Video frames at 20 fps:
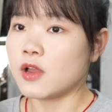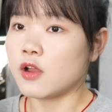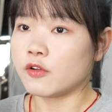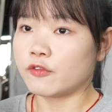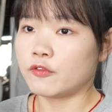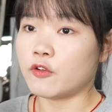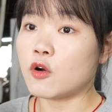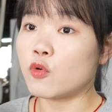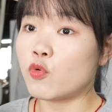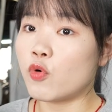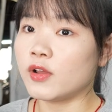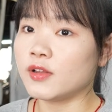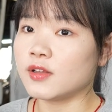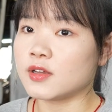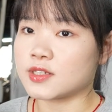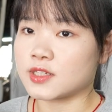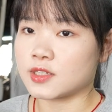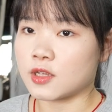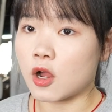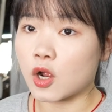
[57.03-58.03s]

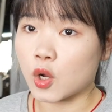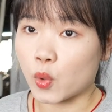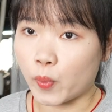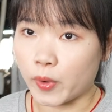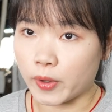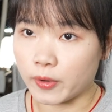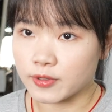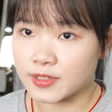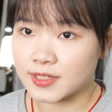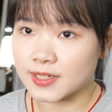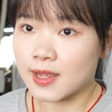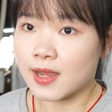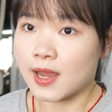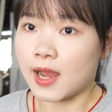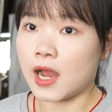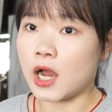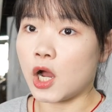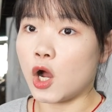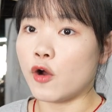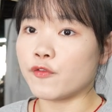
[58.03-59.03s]
4Runner stock wheels
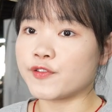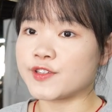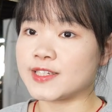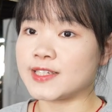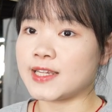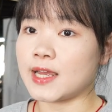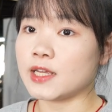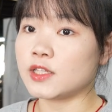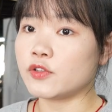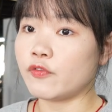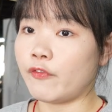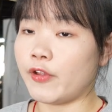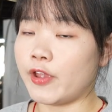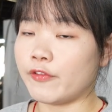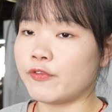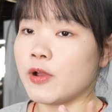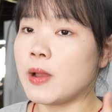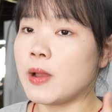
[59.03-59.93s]
are offset with